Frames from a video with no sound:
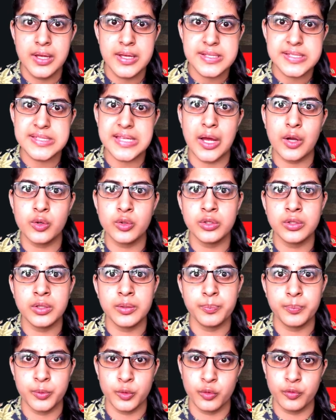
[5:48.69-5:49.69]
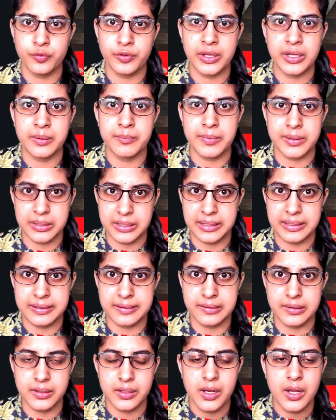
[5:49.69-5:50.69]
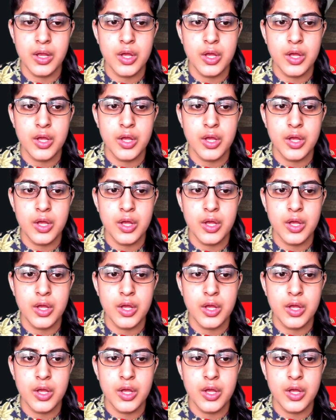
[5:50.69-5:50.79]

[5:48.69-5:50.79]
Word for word: soundproofing material.